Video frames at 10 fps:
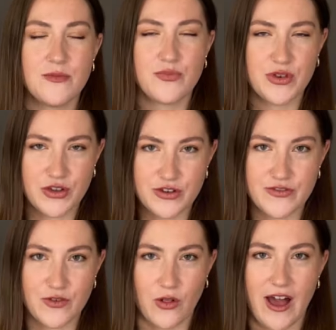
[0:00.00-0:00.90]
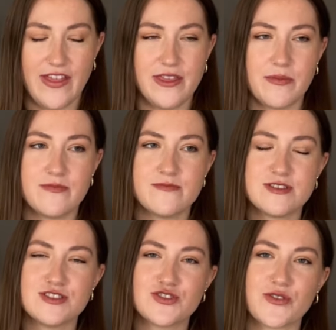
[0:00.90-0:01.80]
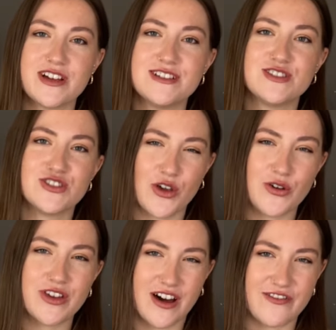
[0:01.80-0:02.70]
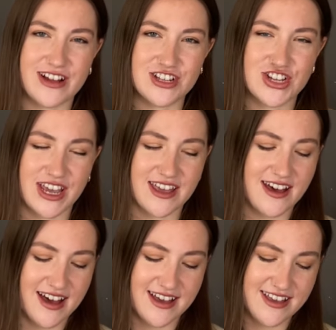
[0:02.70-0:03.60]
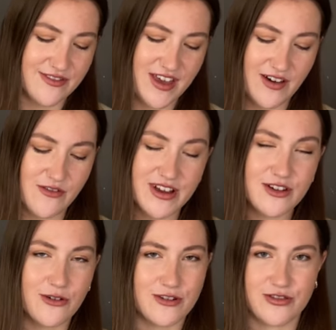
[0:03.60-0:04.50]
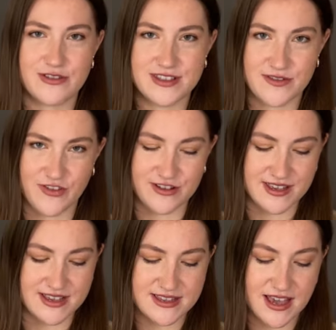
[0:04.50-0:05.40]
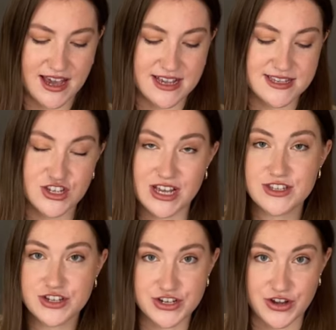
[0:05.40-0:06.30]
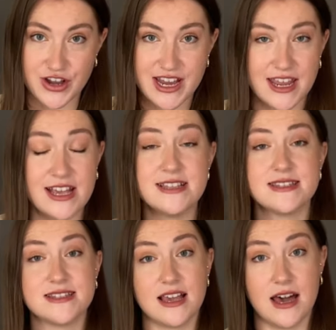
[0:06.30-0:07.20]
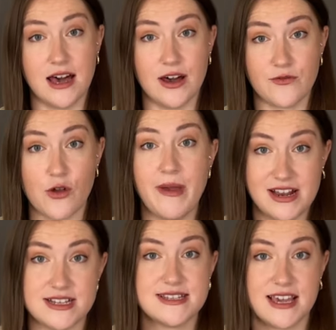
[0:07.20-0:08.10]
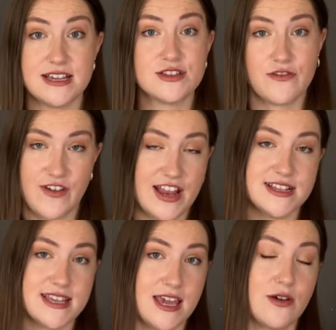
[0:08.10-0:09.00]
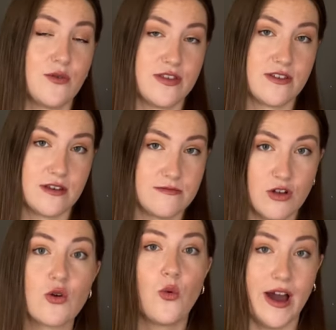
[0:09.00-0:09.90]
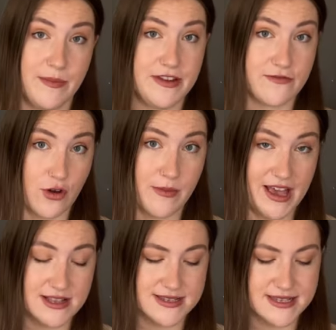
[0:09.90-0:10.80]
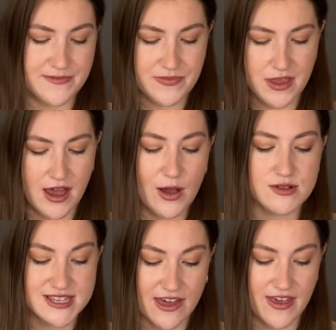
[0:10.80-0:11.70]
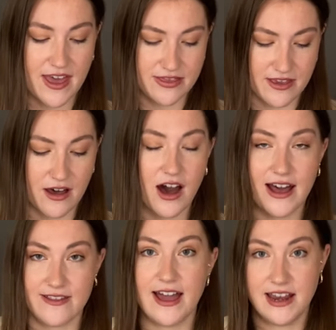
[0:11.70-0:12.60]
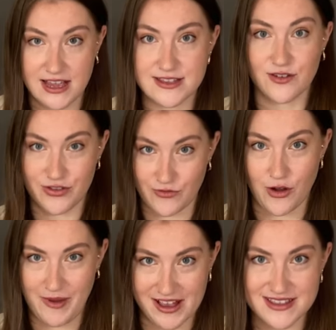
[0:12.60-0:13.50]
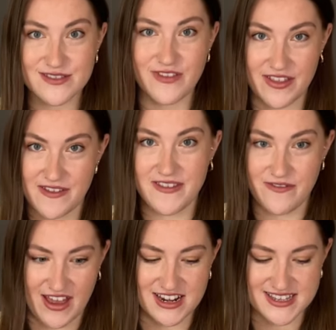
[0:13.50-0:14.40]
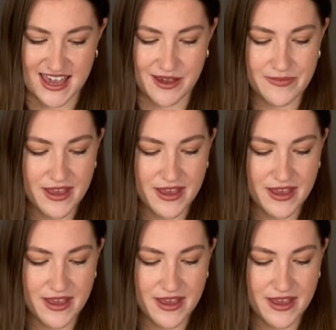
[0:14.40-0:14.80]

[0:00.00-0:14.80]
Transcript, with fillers: beautiful and the story is so gut-wrenching. Uh, if you haven't read A Court of Thorns and Roses, I suggest you do. It is uh, romantasy, so fantasy with quite a bit of romance. I would say that the highlight is on the romance rather than the fantasy.